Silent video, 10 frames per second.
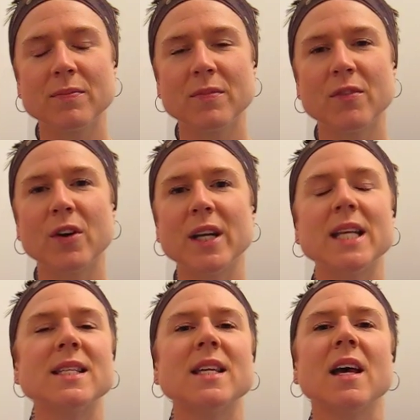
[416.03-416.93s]
For it
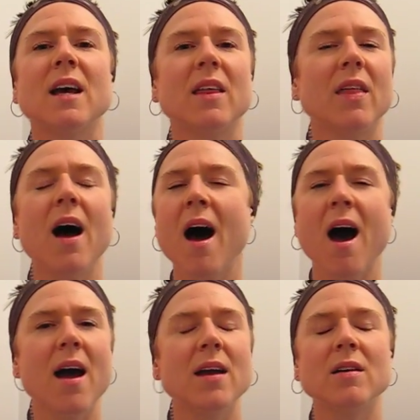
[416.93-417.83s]
is the
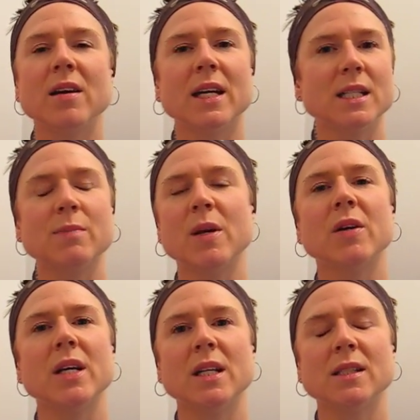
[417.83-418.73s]
higher
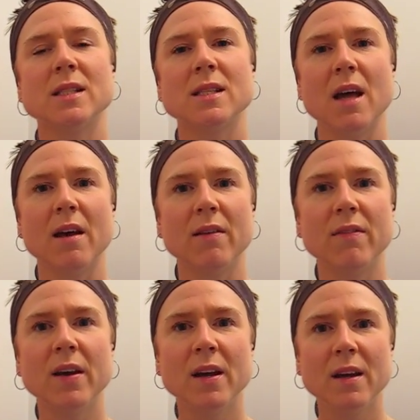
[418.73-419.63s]
experience of
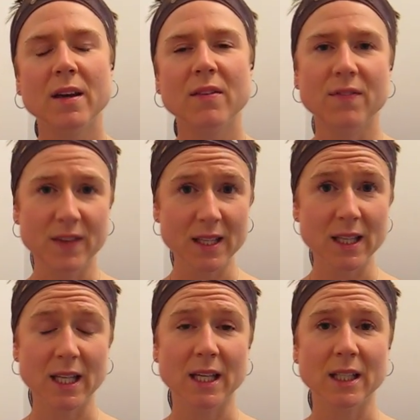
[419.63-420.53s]

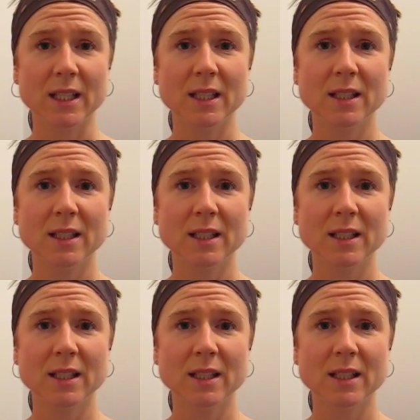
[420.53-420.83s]
feeling